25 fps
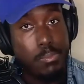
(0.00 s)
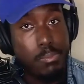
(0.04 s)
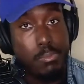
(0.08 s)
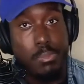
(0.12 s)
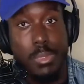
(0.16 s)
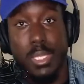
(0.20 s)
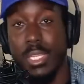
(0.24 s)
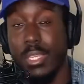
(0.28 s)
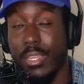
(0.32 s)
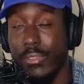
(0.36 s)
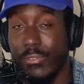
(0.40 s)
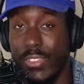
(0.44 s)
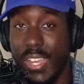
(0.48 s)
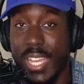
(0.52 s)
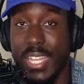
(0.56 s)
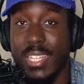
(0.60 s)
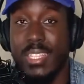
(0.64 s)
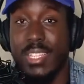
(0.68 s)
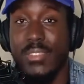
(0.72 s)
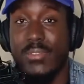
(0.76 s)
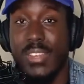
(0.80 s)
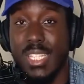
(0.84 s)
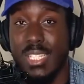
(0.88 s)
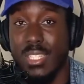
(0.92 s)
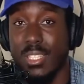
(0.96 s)
be
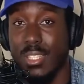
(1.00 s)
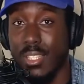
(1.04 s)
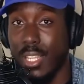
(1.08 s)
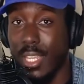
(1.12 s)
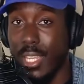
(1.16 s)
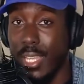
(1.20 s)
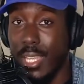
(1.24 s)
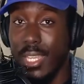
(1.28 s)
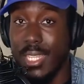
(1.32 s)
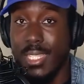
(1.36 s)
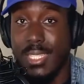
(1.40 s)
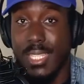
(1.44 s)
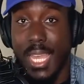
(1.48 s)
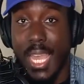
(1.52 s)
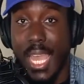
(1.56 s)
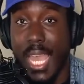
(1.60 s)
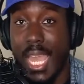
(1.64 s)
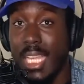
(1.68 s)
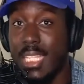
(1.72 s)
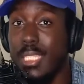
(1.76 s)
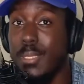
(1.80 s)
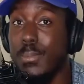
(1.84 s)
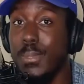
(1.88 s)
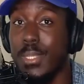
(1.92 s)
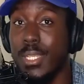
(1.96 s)
effective as late as it
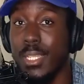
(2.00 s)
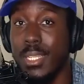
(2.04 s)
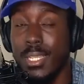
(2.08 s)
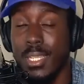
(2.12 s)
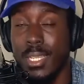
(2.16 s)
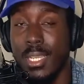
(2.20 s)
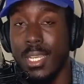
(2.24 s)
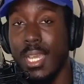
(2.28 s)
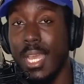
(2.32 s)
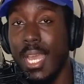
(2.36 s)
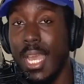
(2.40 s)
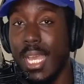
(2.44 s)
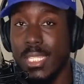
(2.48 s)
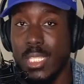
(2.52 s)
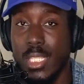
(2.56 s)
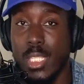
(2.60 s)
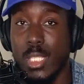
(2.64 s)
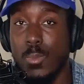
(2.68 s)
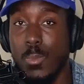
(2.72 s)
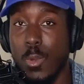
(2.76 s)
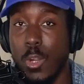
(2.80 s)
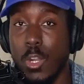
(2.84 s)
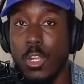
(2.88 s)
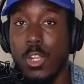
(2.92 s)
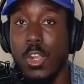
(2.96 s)
has been as a
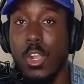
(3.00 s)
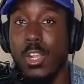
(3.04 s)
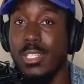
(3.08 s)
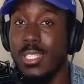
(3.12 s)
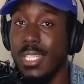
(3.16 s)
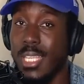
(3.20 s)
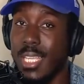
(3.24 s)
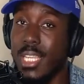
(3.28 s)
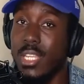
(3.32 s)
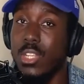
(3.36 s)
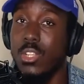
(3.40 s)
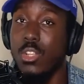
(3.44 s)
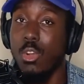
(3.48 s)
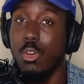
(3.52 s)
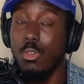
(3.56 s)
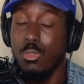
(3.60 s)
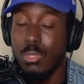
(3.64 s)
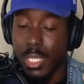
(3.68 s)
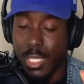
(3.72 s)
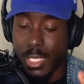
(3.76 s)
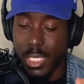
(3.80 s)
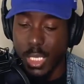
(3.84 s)
small guard is that he knows his